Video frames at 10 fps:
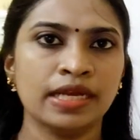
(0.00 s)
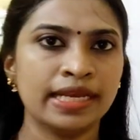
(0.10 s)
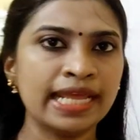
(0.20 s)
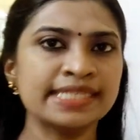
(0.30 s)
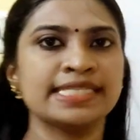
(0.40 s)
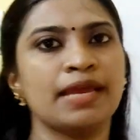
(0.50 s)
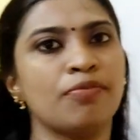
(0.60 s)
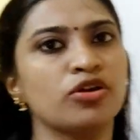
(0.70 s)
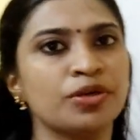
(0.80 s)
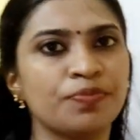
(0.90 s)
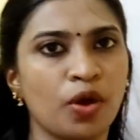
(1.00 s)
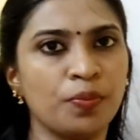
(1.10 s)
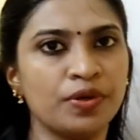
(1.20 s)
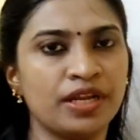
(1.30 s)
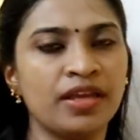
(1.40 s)
Next important
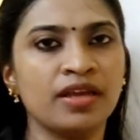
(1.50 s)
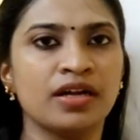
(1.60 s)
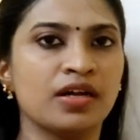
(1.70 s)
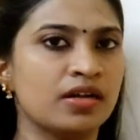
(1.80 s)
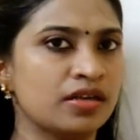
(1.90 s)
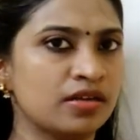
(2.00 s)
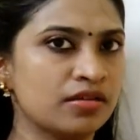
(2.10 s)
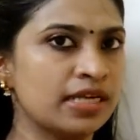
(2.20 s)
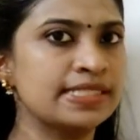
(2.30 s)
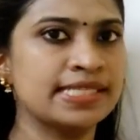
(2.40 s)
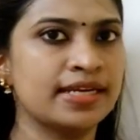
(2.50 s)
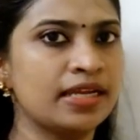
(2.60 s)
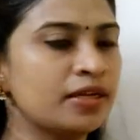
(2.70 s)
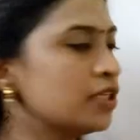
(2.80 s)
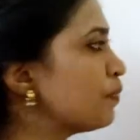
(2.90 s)
property
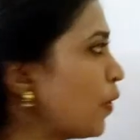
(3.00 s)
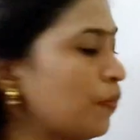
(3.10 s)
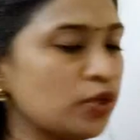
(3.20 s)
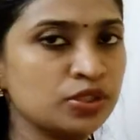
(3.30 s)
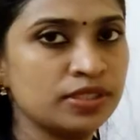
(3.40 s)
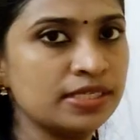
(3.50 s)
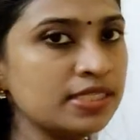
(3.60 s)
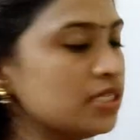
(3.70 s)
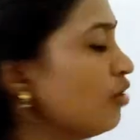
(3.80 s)
concerning proportion is,